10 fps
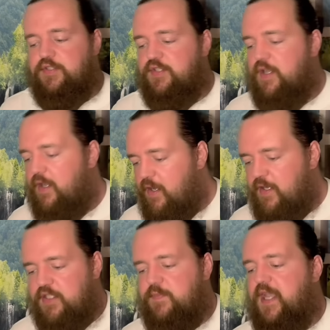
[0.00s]
just
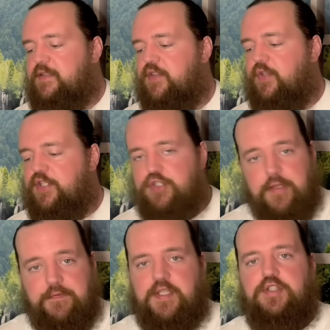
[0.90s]
unexpectedly
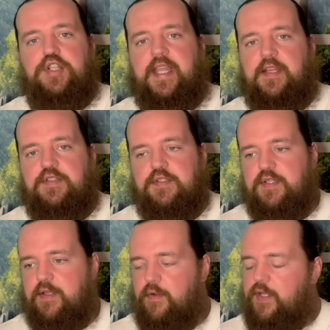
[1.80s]
shift and change. It's
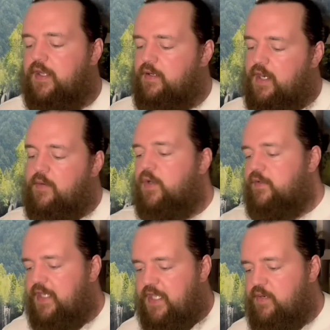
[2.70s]
like, okay, all right, well,
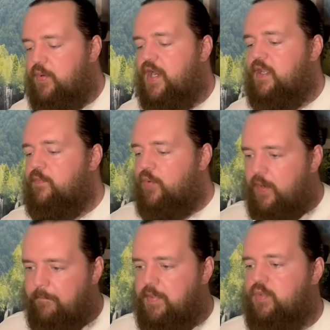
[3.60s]
it hit a breaking
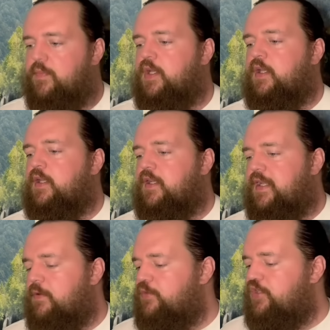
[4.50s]
point, boom,
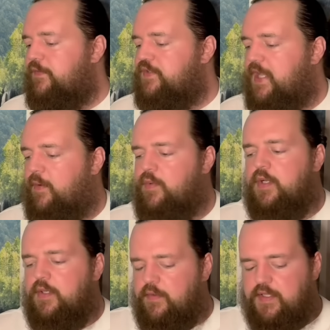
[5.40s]
now it shifts out.
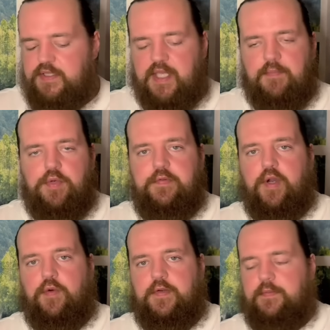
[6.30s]
Let's keep moving
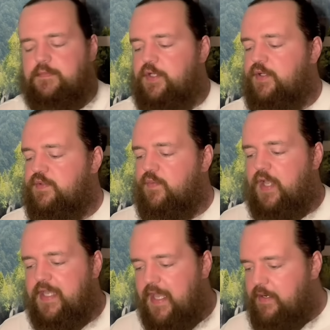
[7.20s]
over, because
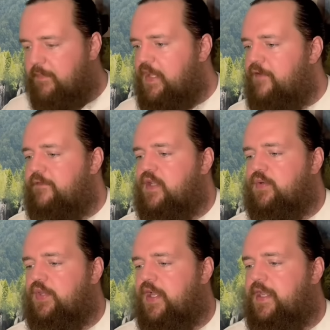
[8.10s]
again, I'm not
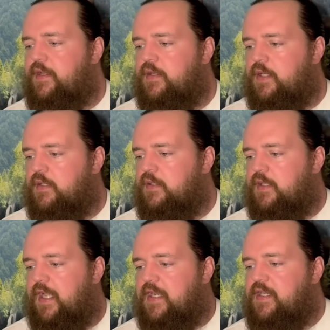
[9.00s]
feeling like
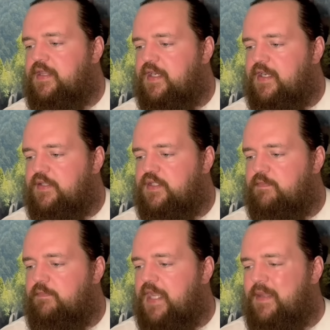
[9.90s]
anything that's
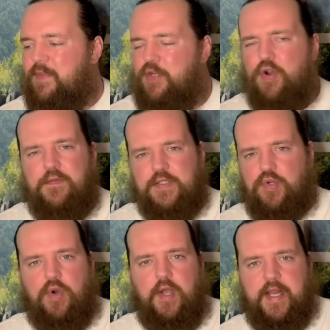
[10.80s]
making me nervous
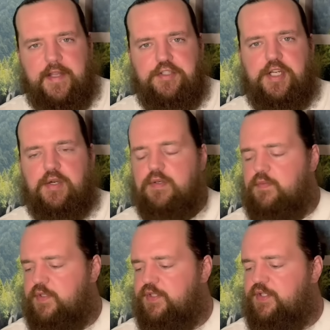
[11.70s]
or on edge here,
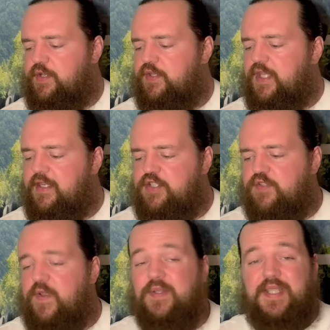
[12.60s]
which is a good thing. It
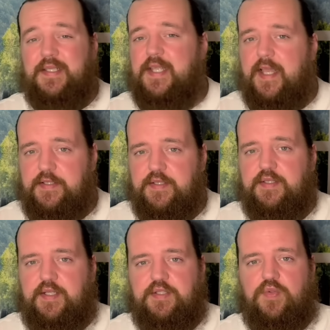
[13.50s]
just feels
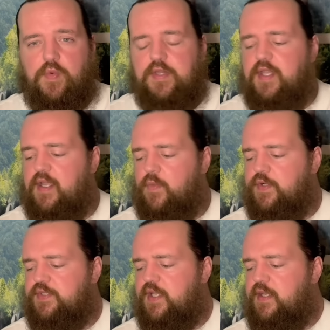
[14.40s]
intense. That's the one thing I
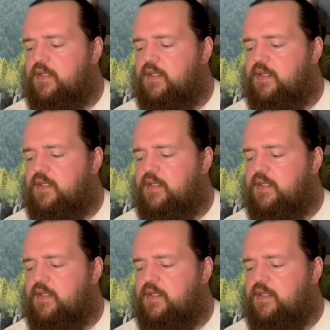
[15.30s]
will say.